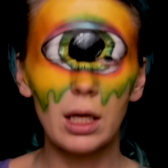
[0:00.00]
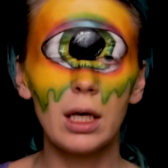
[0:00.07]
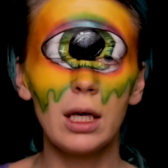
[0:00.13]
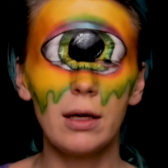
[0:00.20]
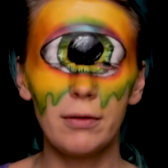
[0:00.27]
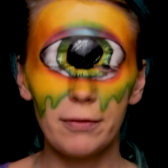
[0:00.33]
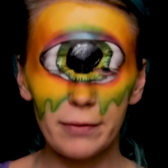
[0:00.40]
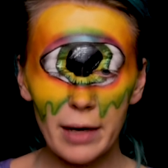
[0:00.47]

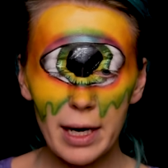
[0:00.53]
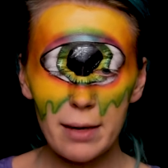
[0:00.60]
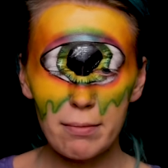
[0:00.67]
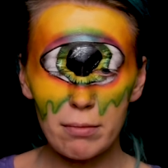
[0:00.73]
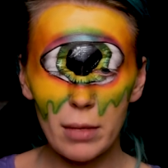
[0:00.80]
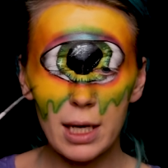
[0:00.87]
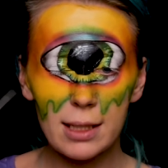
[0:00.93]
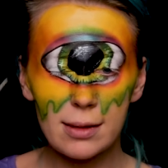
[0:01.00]
If
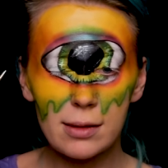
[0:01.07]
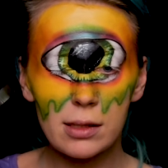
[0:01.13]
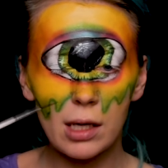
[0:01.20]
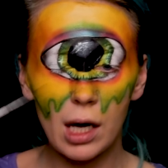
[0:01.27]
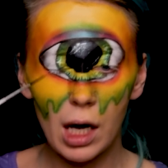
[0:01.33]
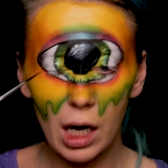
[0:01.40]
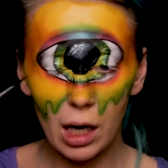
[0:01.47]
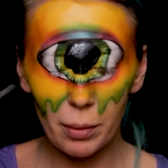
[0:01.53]
I mess
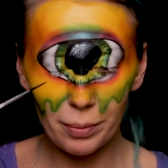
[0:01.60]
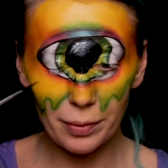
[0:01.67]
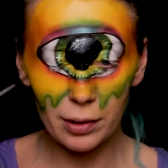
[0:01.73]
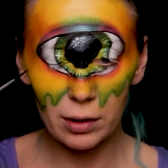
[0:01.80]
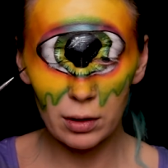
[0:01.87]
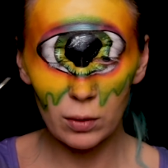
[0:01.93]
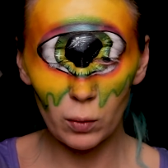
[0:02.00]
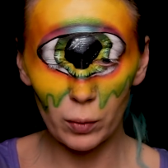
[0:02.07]
up
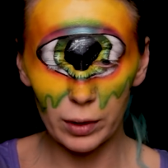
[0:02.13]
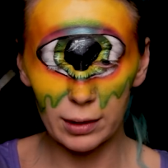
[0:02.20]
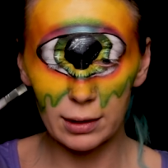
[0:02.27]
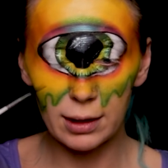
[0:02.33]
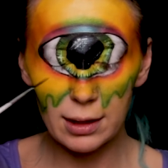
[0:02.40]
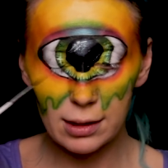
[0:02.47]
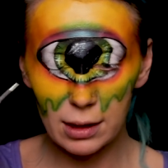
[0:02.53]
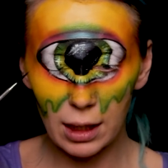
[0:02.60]
with
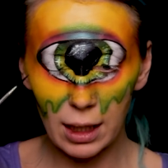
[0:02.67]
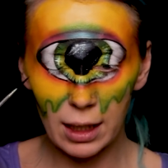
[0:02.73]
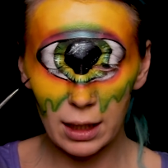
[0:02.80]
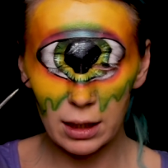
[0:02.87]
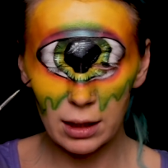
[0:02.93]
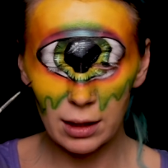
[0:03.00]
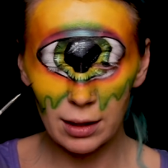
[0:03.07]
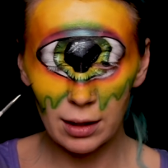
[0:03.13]
this
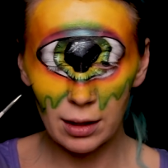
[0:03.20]
line,